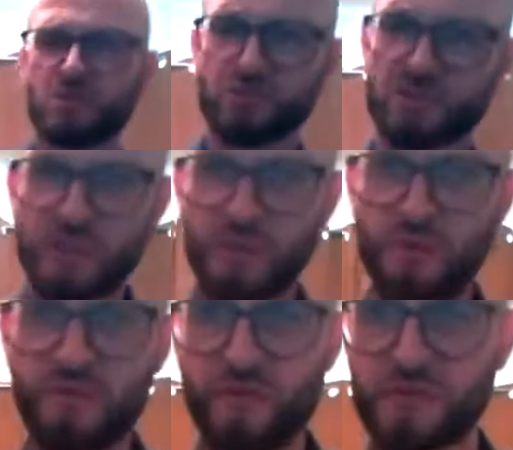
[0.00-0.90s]
So it's
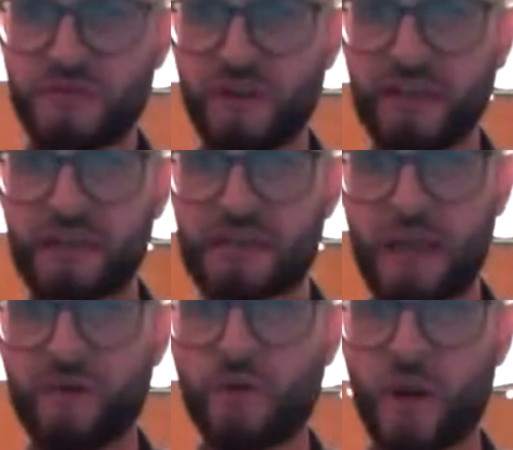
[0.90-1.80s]
two of those funny little
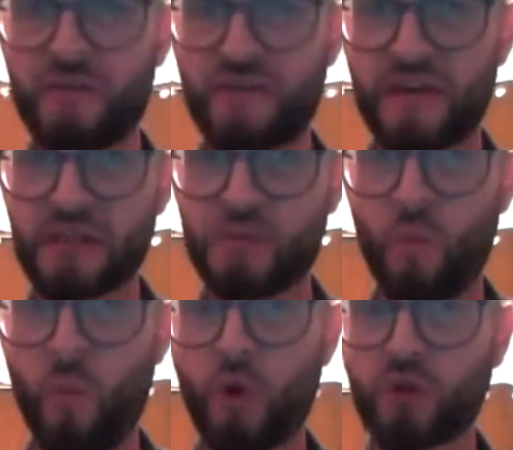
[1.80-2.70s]
semi-quaver things
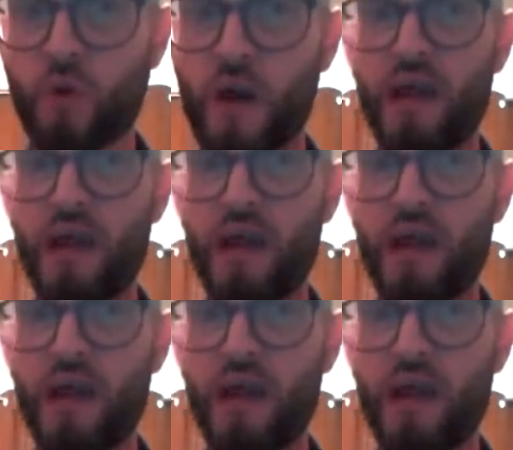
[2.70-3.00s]
and one